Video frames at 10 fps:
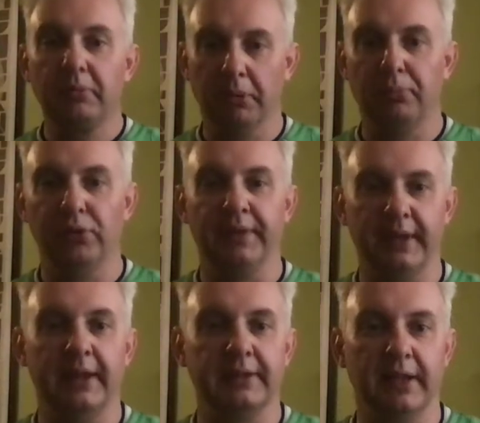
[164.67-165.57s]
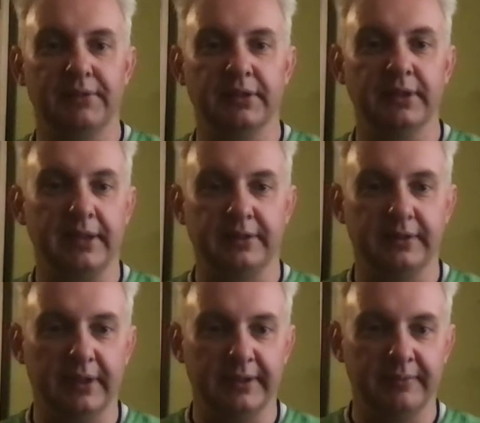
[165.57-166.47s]
But proving that is left as an
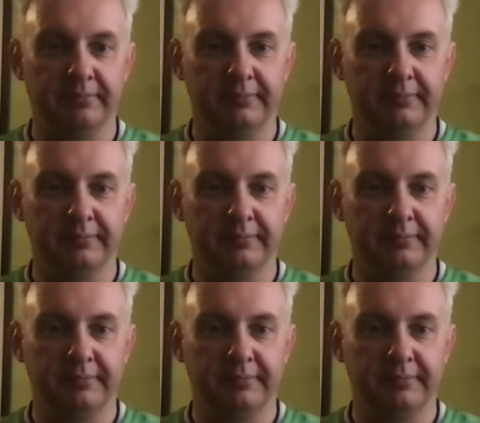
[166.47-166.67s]
exercise.